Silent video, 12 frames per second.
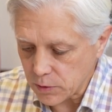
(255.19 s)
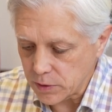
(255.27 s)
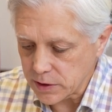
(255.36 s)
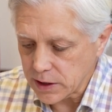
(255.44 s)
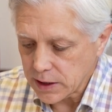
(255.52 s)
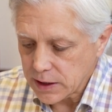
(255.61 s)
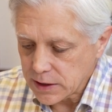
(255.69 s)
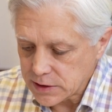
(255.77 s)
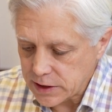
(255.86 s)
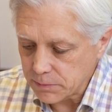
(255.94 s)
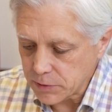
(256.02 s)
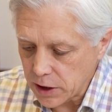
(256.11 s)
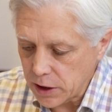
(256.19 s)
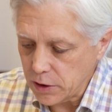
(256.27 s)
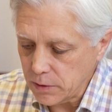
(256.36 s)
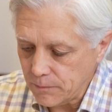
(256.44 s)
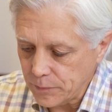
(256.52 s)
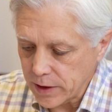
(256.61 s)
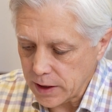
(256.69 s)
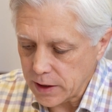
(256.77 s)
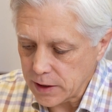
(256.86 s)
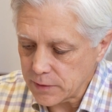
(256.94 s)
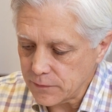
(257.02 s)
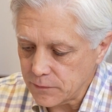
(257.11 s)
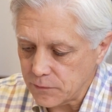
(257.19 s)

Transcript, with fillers: with Tymco uh,